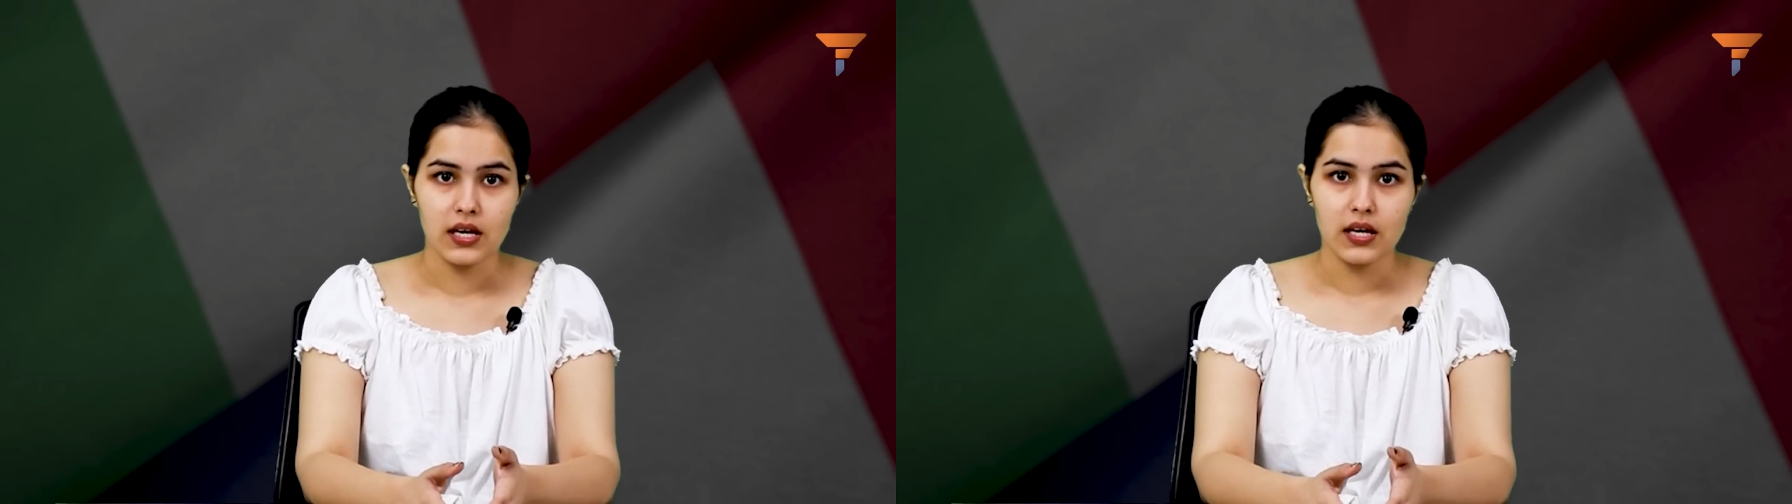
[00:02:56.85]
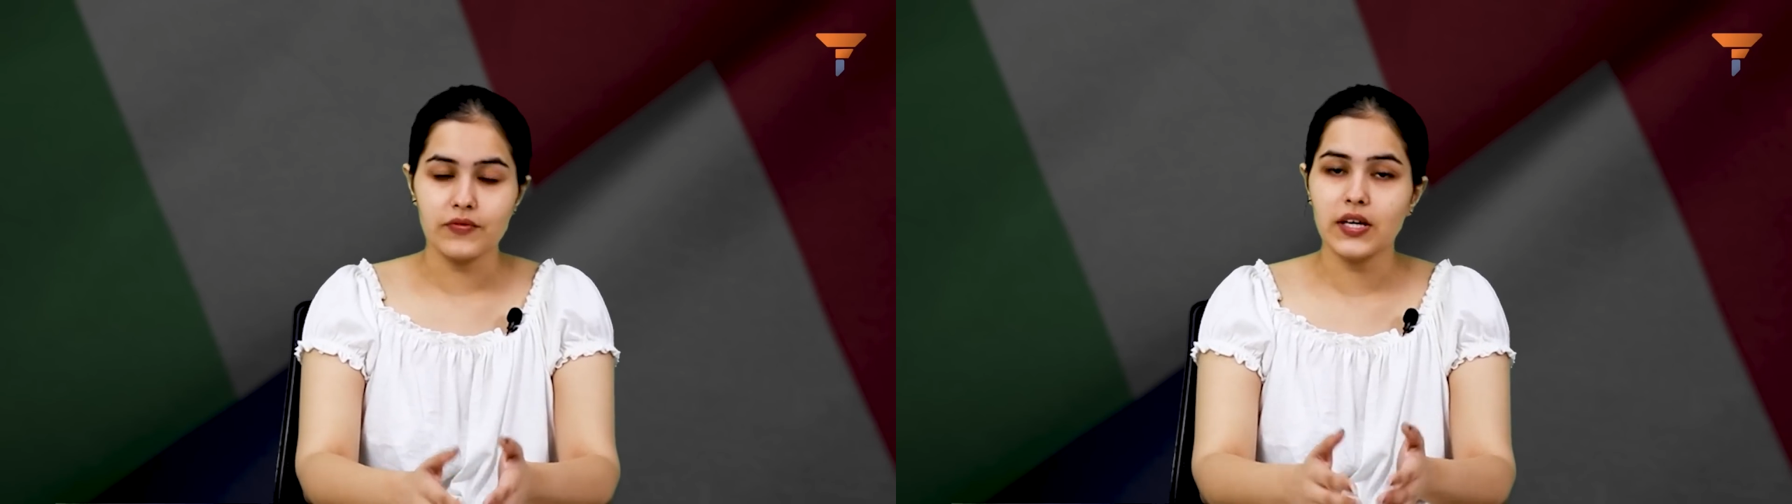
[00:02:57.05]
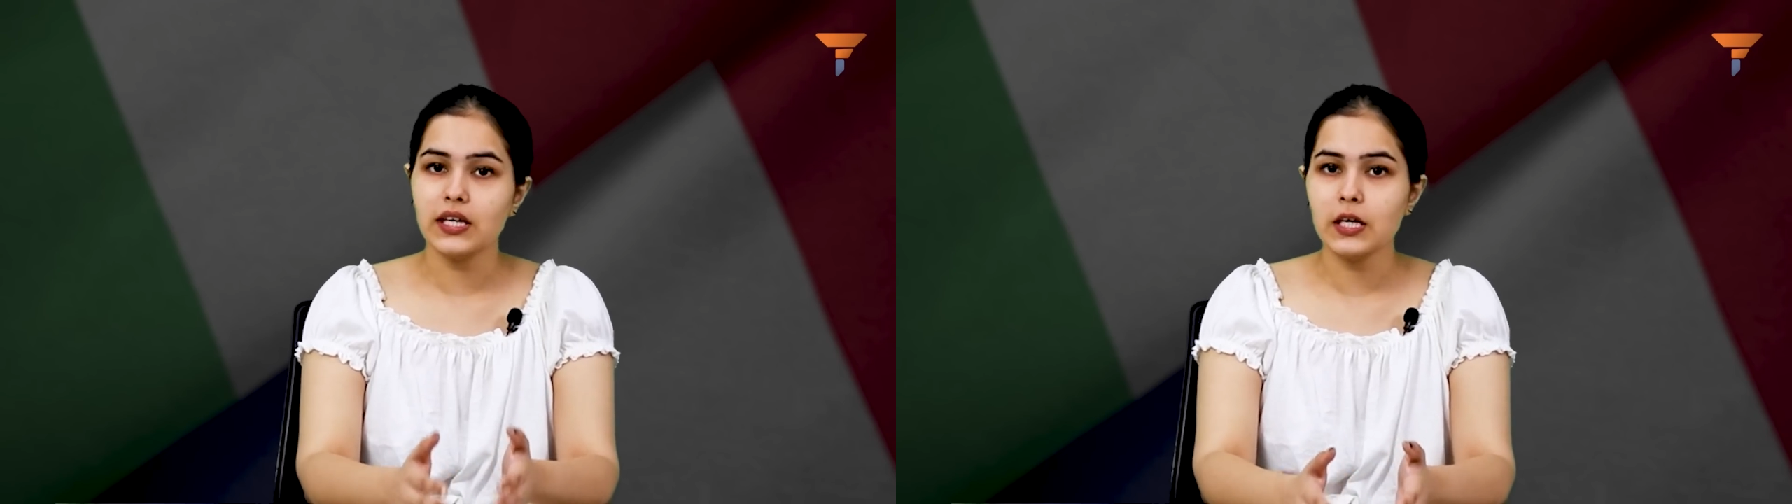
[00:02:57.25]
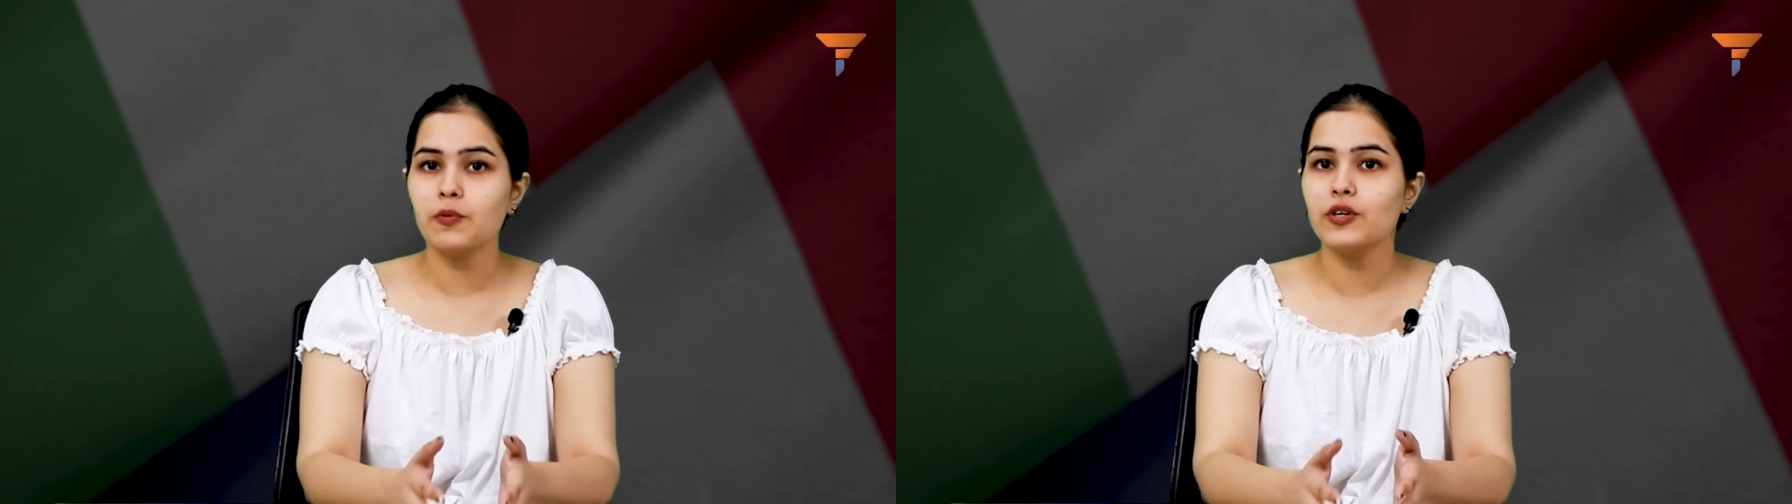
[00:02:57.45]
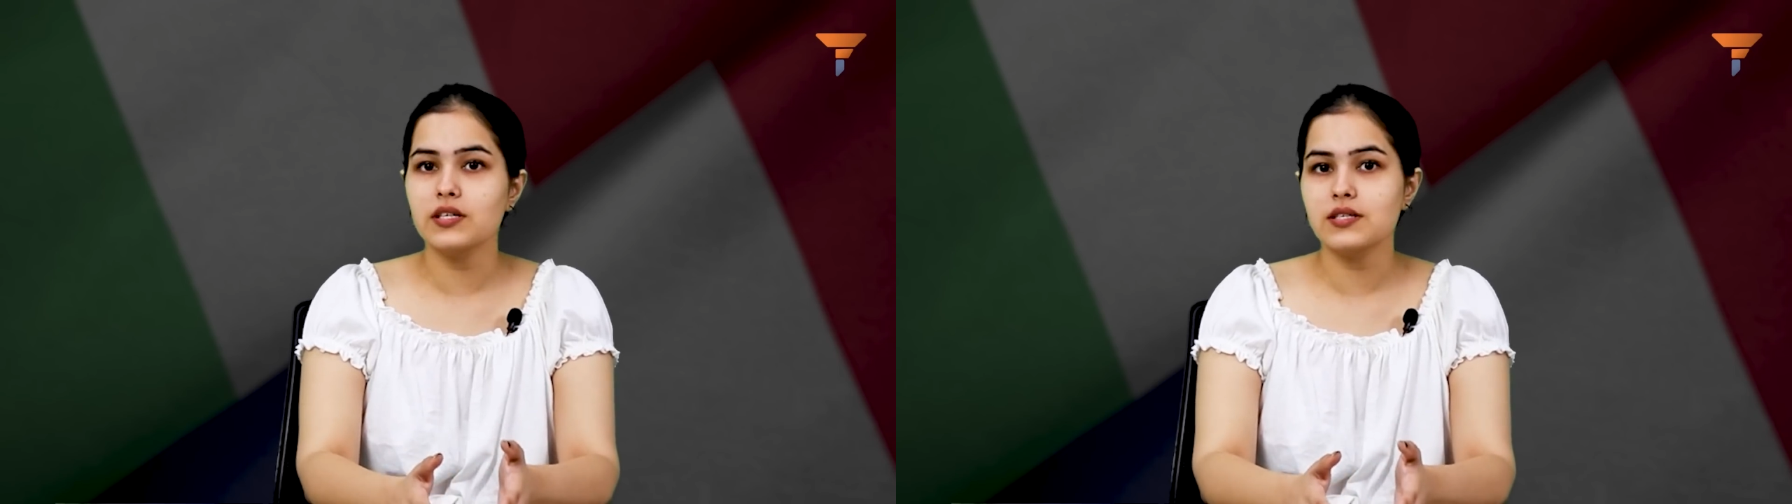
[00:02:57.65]
if they keep
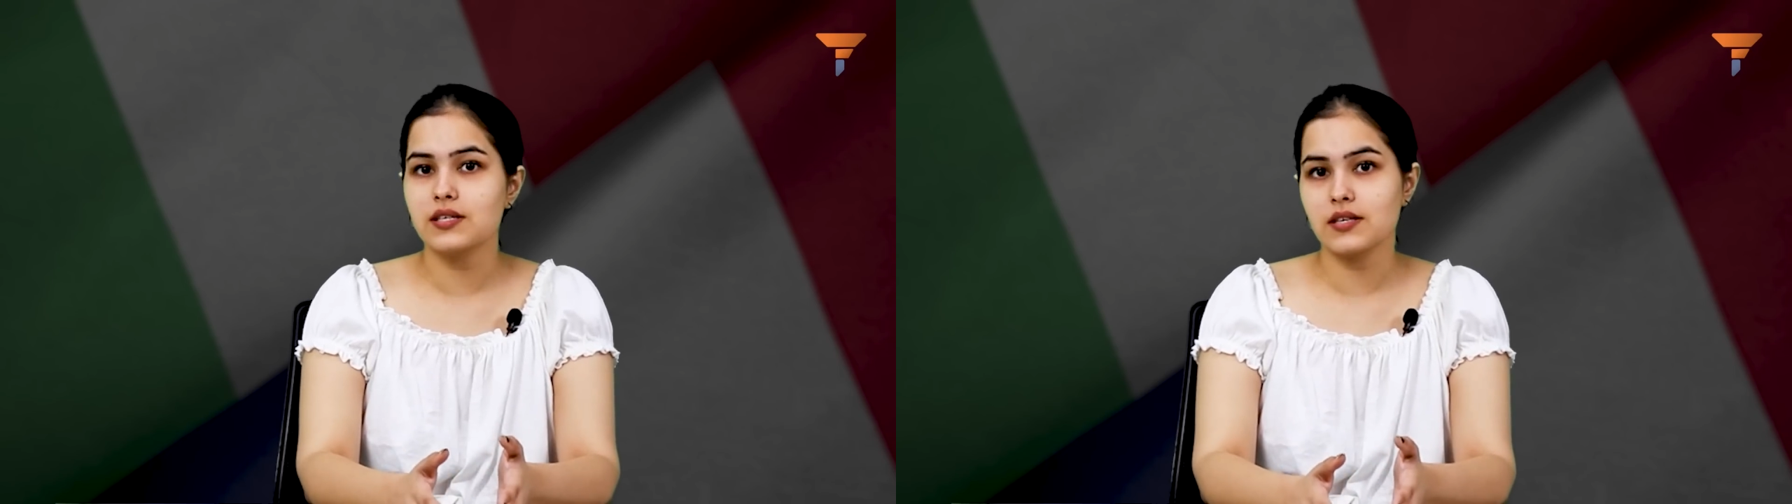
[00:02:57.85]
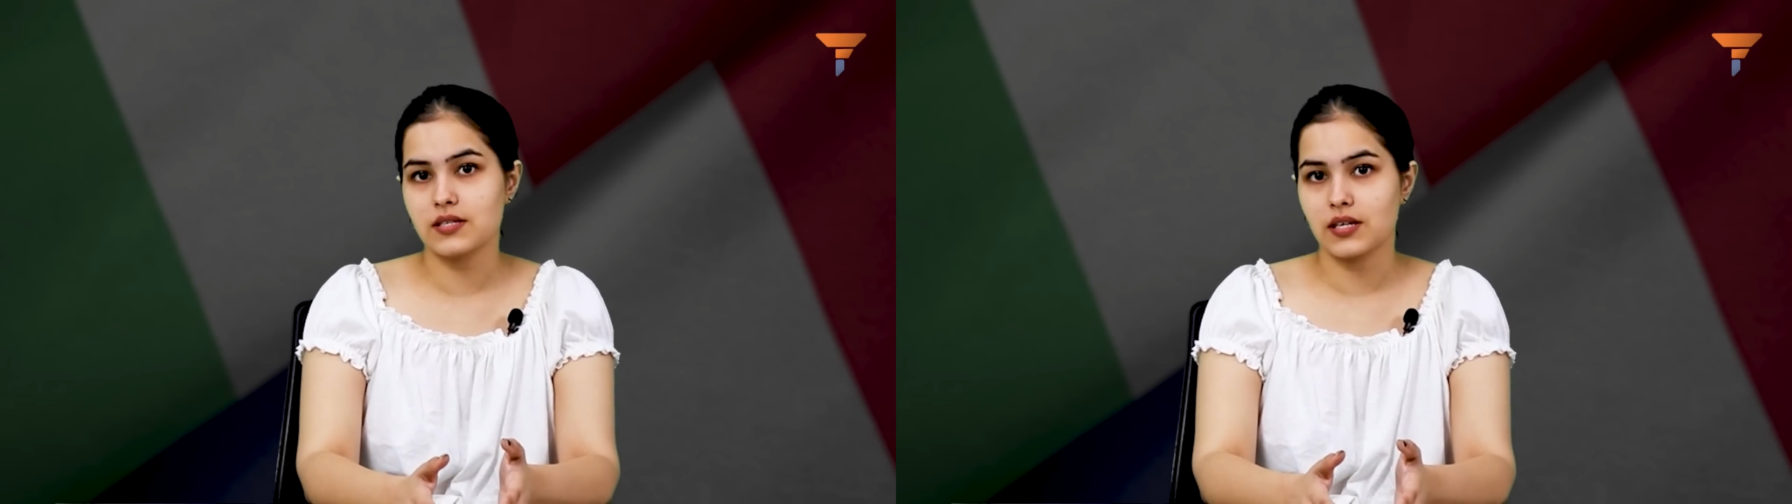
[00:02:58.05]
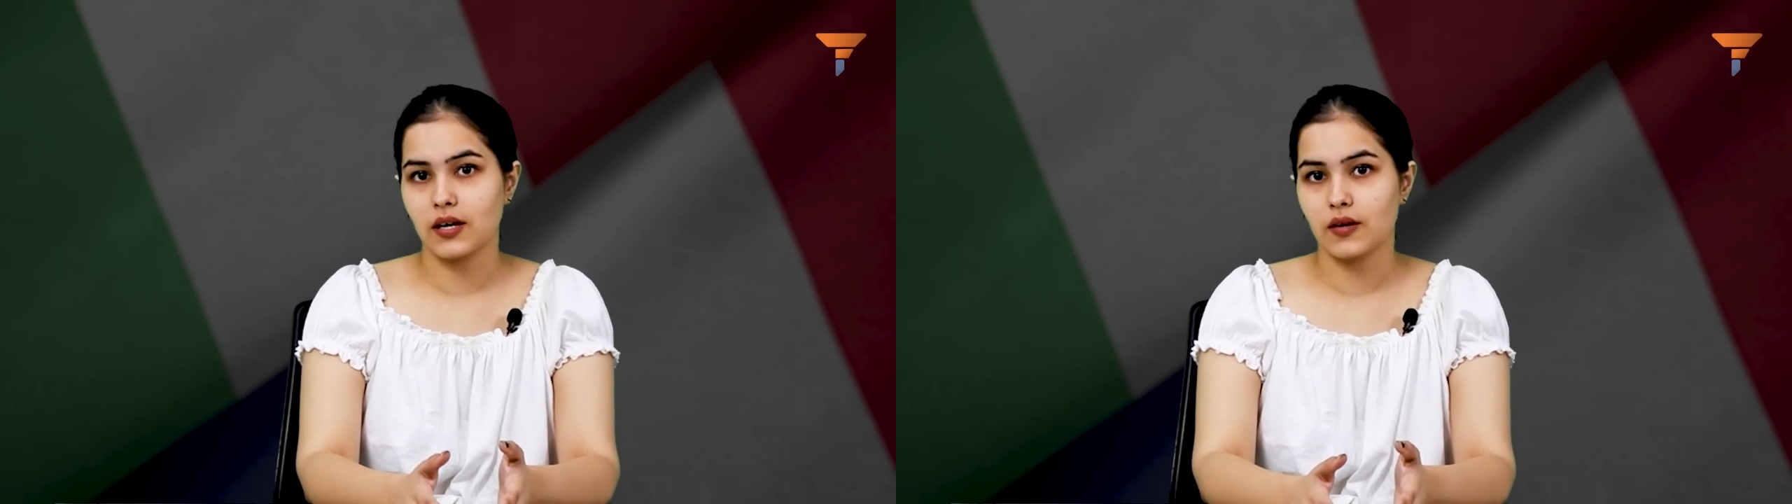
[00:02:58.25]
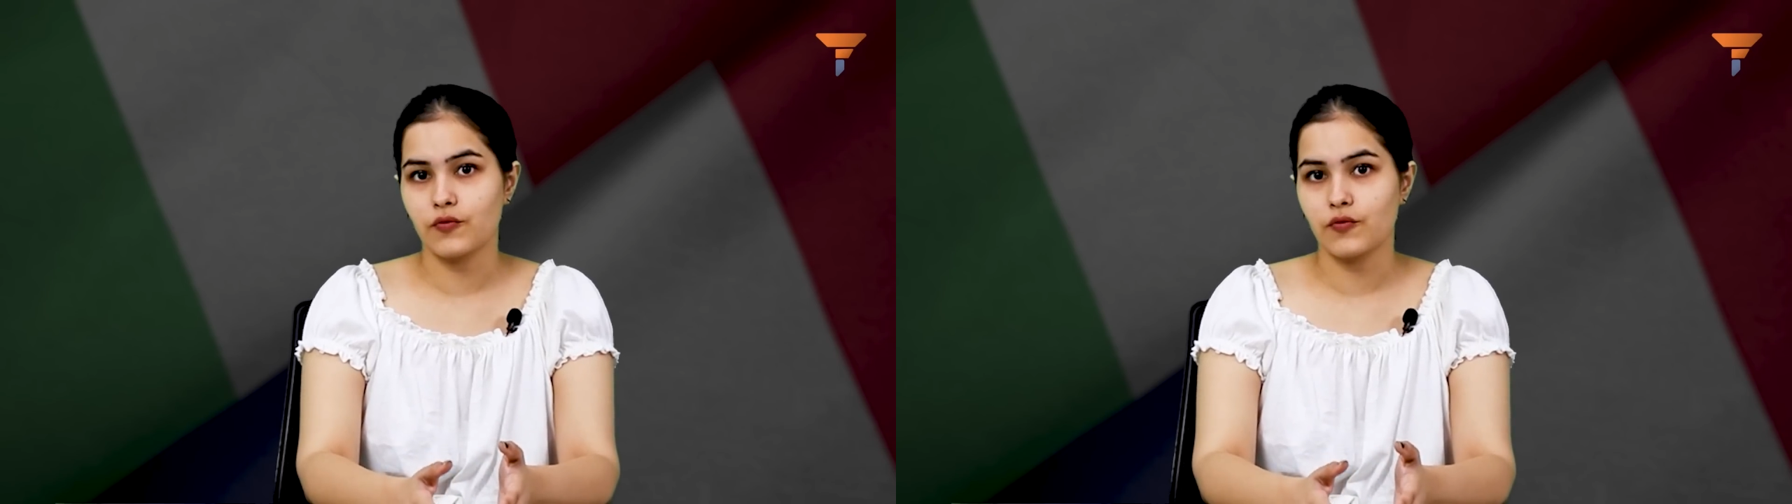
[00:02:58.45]
on insisting